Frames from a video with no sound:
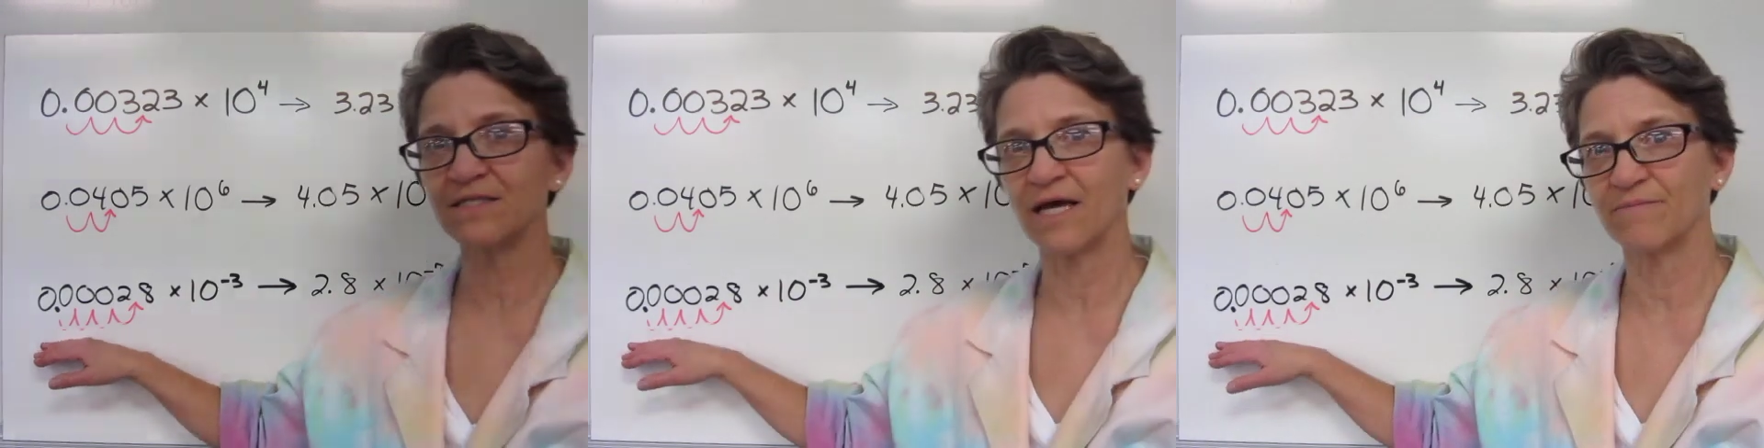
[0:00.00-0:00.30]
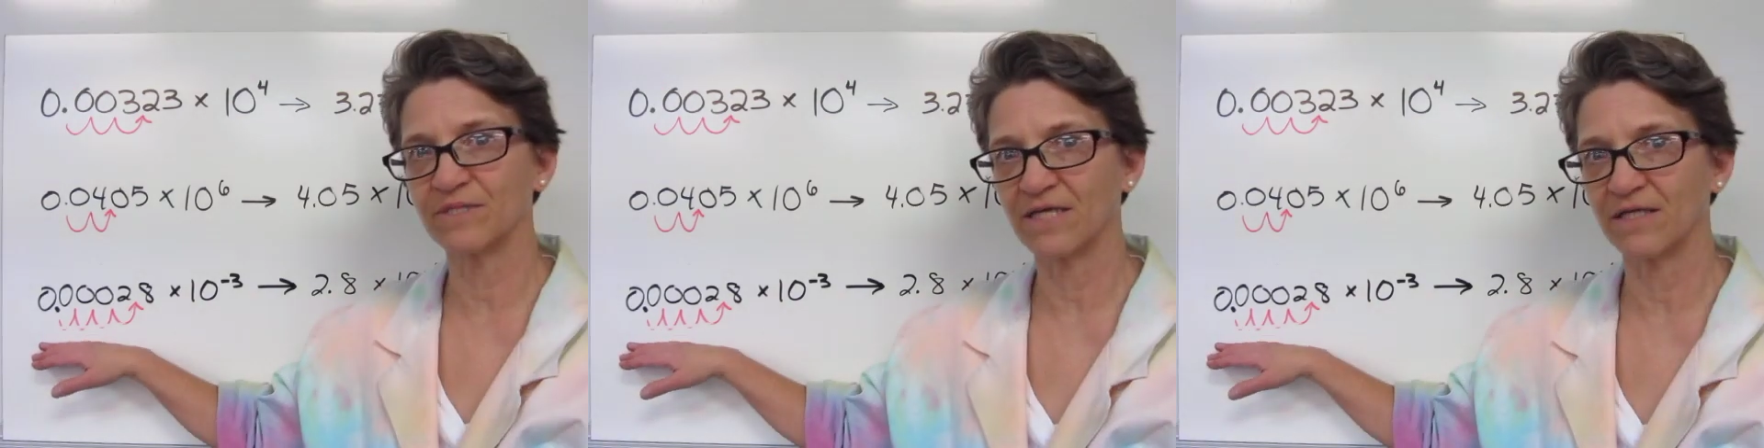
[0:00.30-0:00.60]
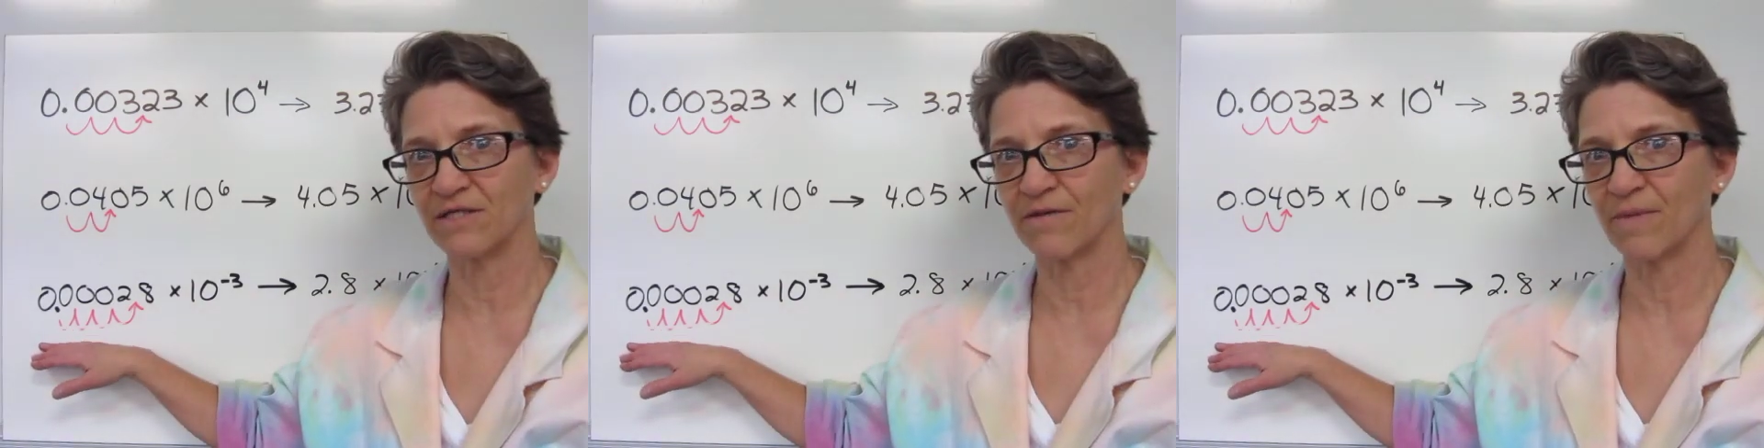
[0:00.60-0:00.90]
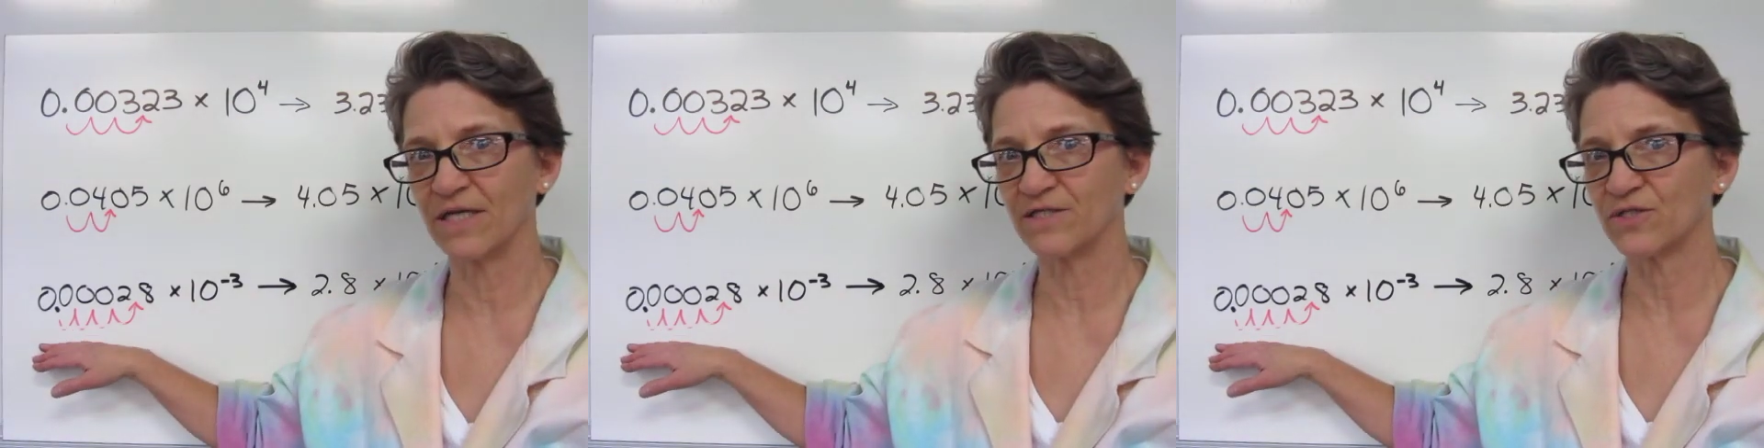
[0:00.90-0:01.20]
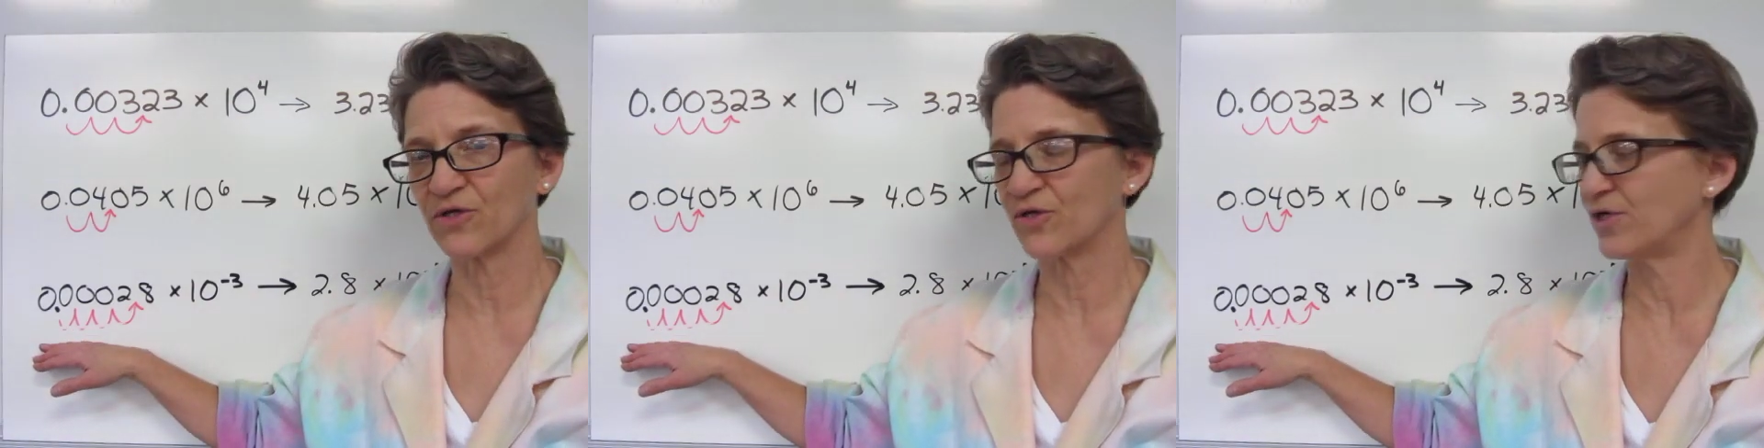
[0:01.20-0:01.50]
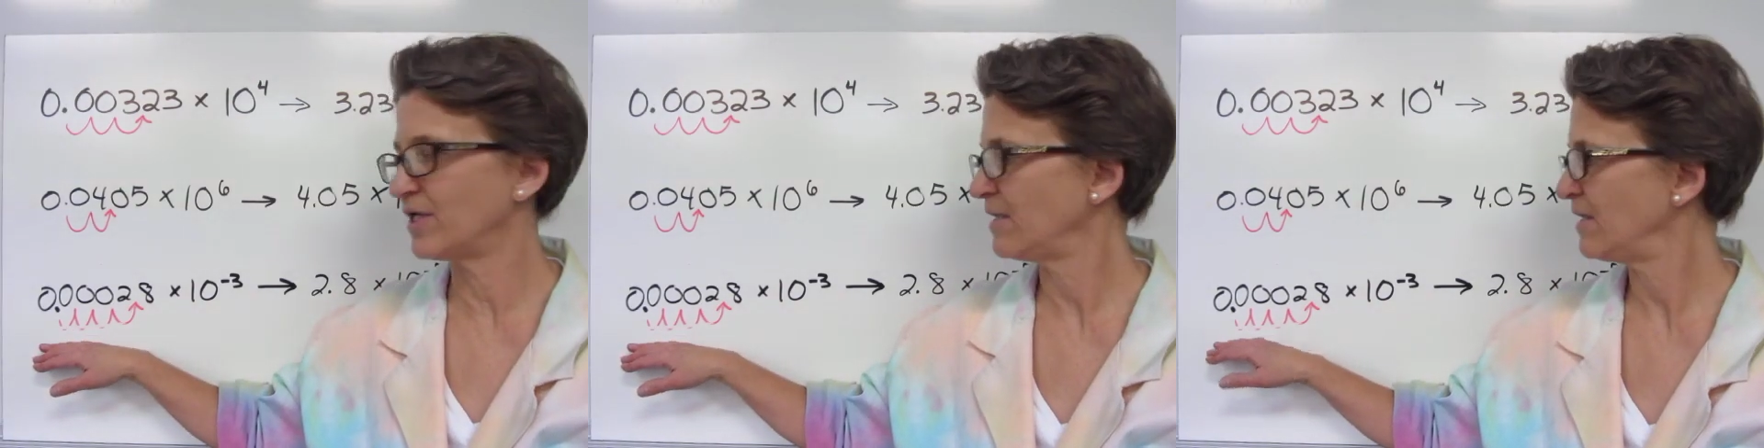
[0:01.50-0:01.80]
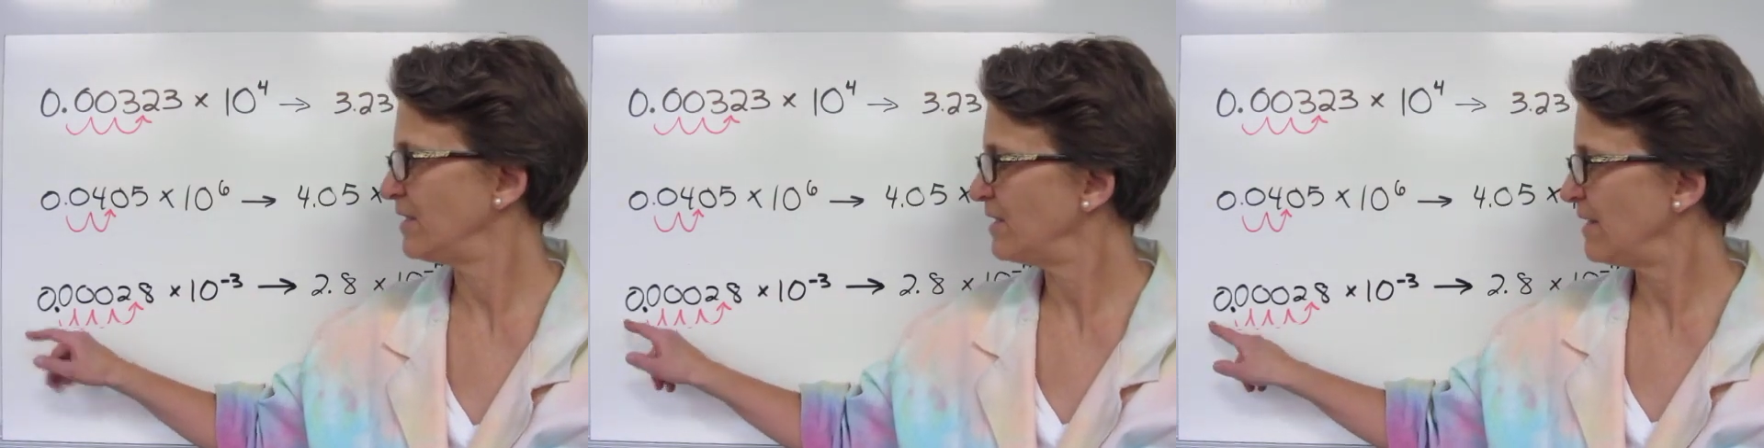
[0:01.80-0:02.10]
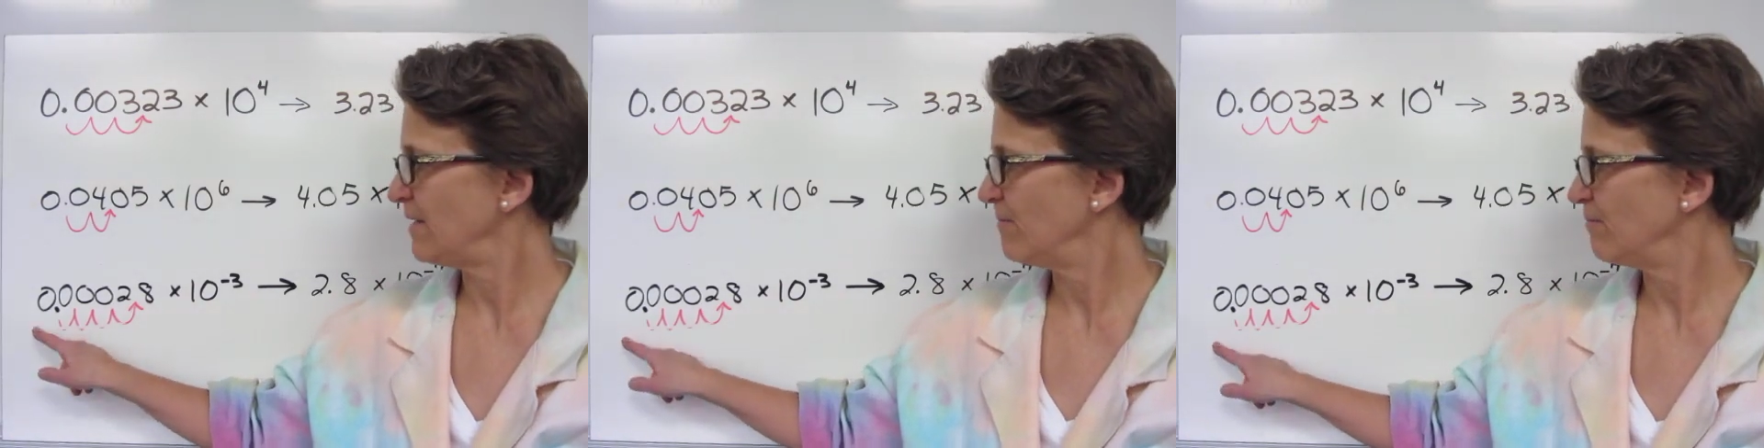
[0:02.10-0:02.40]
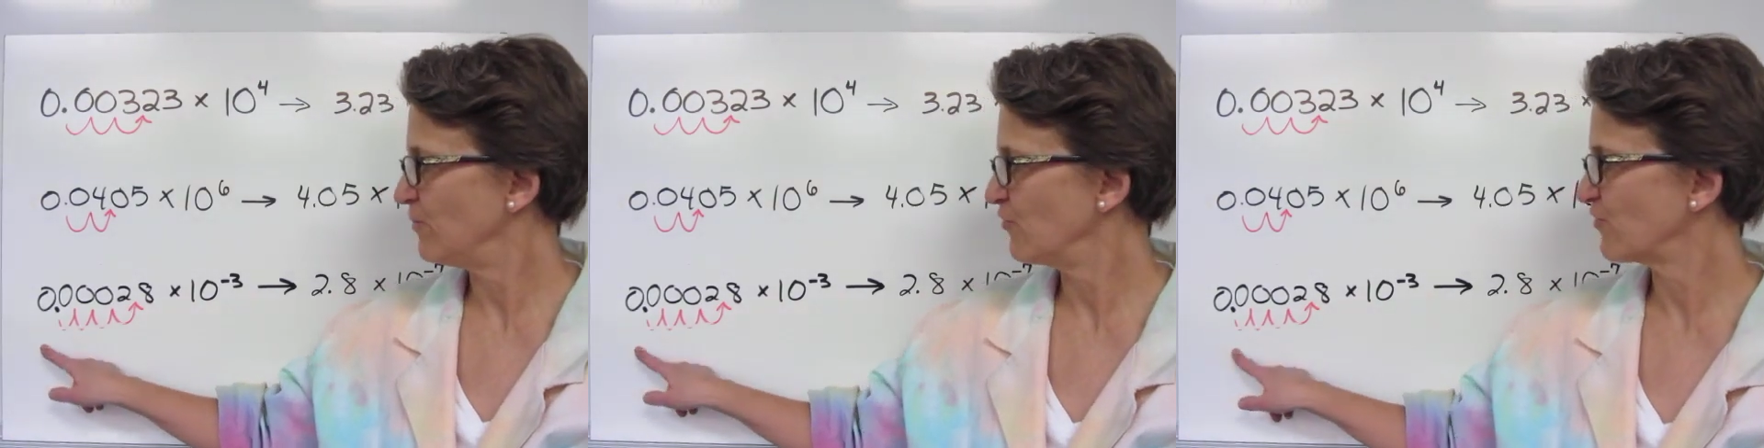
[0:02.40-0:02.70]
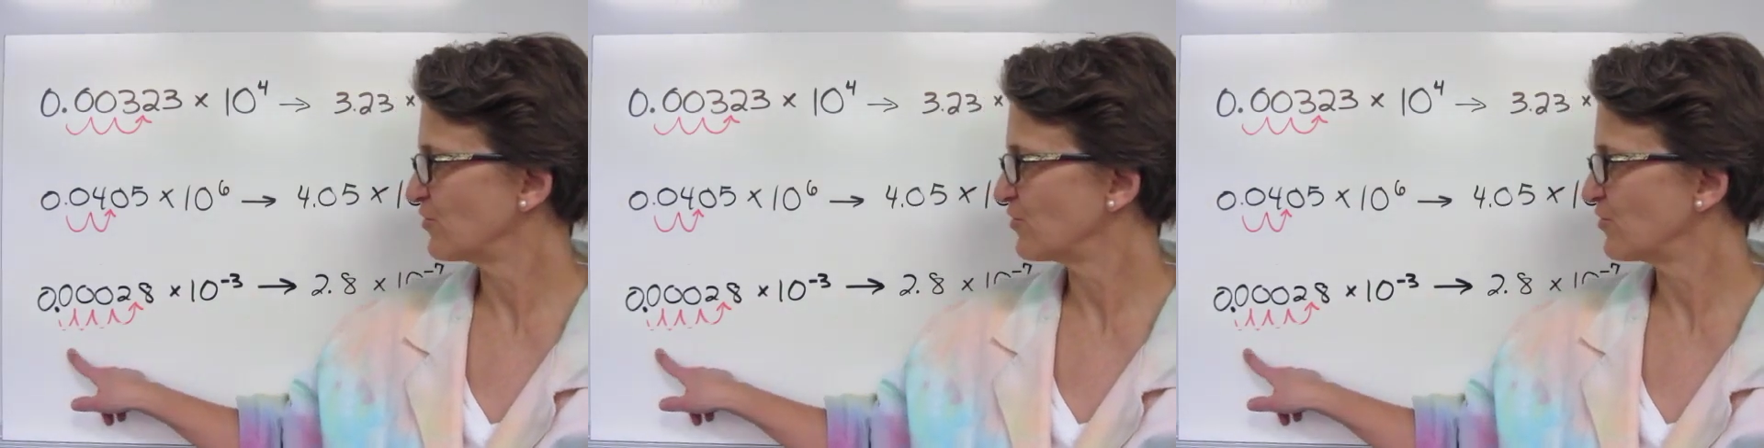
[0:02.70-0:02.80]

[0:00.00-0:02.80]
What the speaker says: times 10 to the minus third. Move